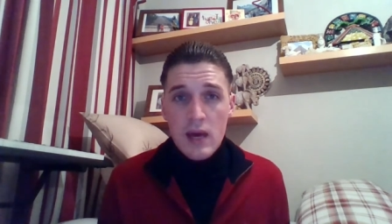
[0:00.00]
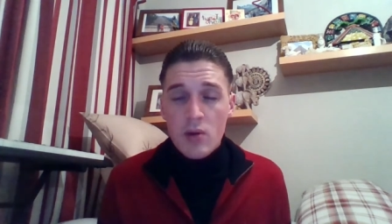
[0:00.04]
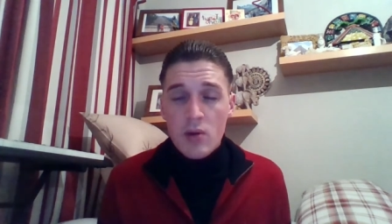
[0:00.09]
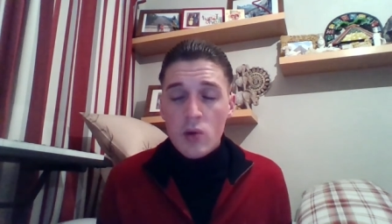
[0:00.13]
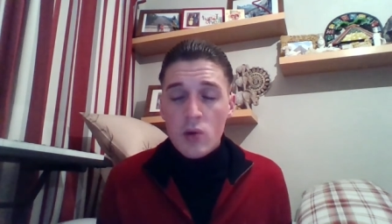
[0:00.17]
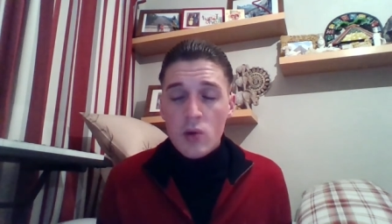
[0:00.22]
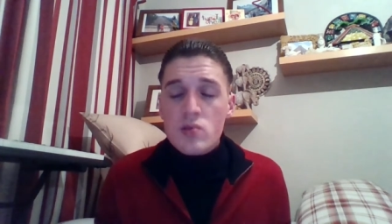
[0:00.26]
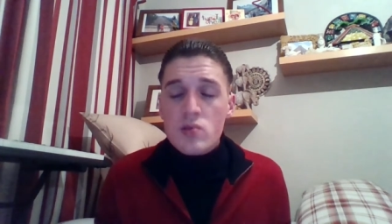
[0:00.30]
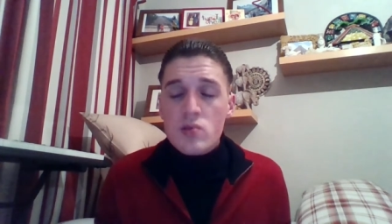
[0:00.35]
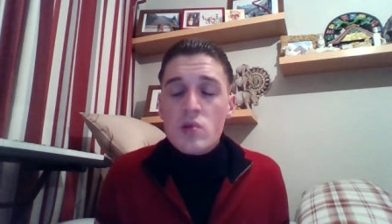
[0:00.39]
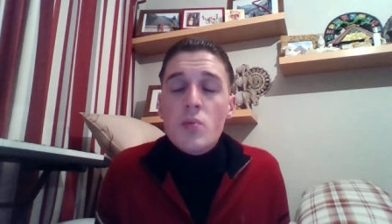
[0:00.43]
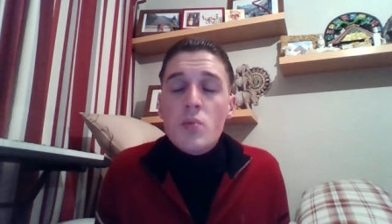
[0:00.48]
I
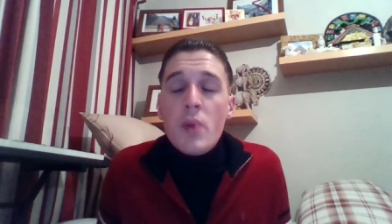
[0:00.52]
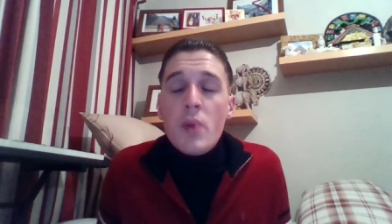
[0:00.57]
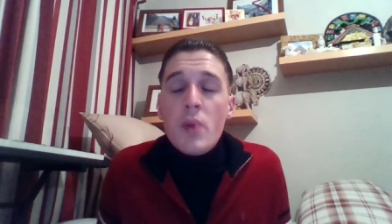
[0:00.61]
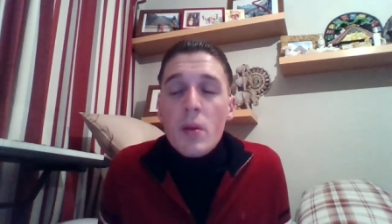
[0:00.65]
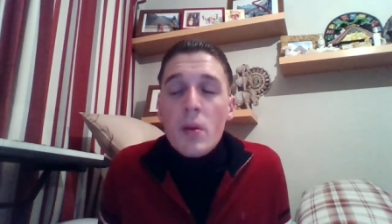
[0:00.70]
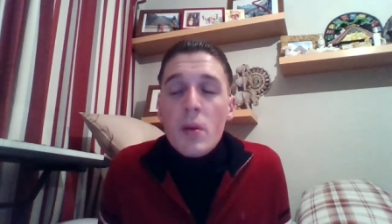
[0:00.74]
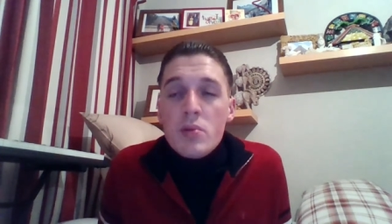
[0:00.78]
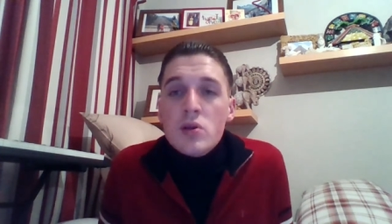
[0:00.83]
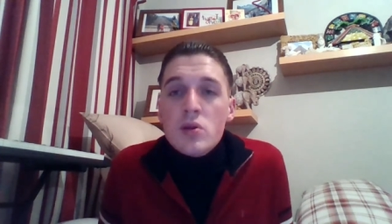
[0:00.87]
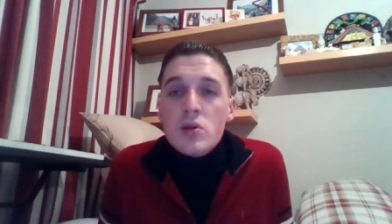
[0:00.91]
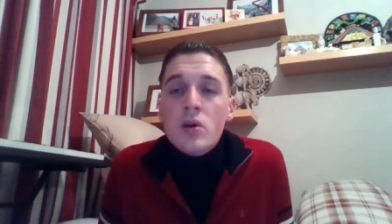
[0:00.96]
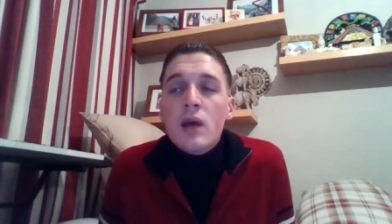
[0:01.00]
always call him a
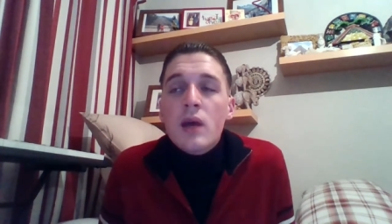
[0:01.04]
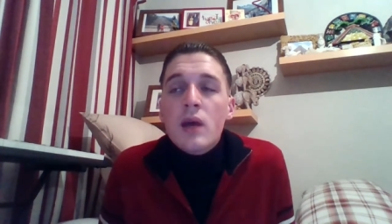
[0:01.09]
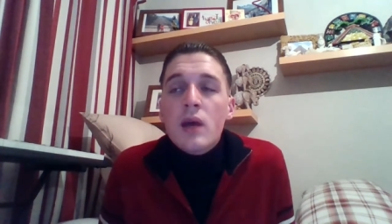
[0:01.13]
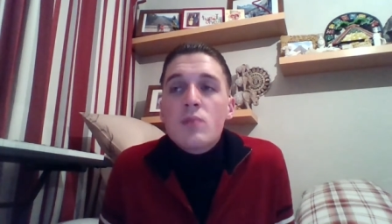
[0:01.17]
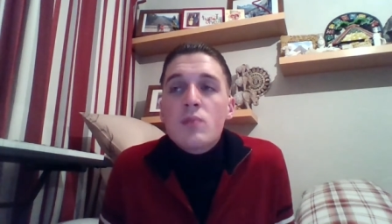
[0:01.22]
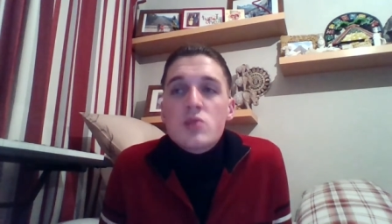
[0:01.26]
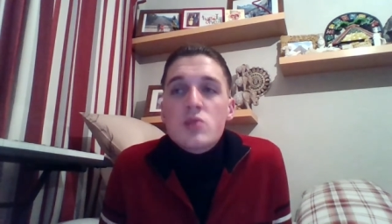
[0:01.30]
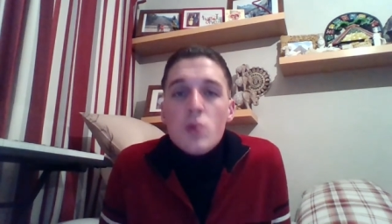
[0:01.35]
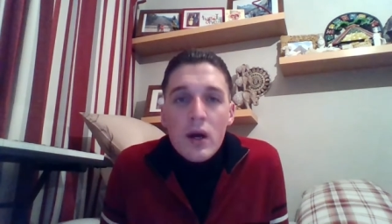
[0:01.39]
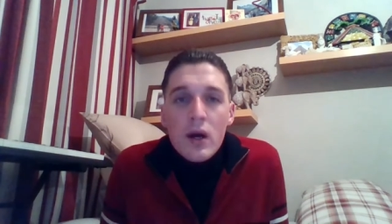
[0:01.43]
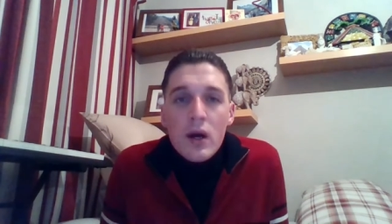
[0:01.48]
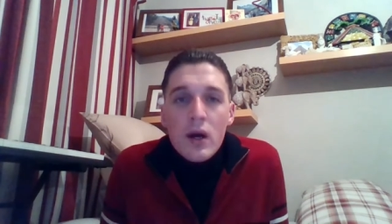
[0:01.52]
puppy dog. He was
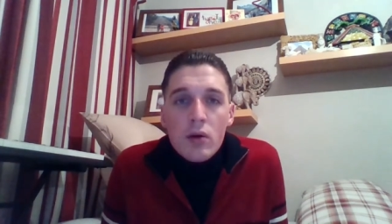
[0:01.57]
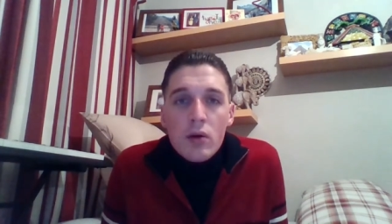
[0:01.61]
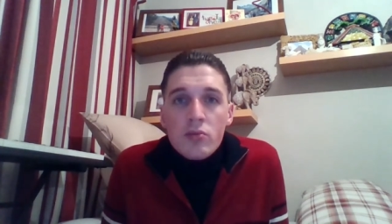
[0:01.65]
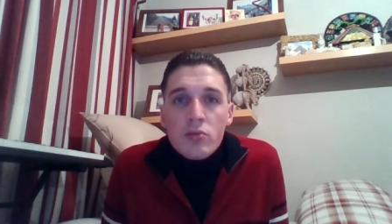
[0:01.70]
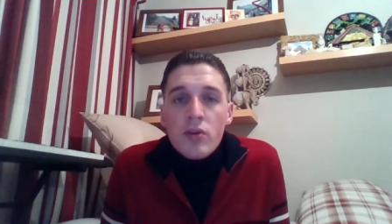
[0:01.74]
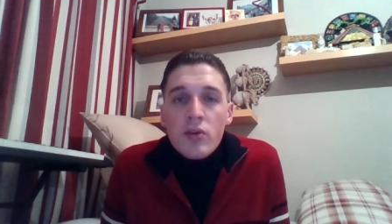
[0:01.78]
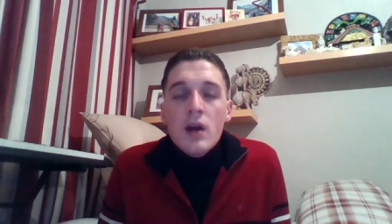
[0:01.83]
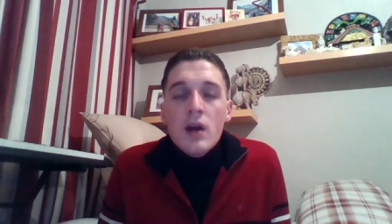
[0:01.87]
12,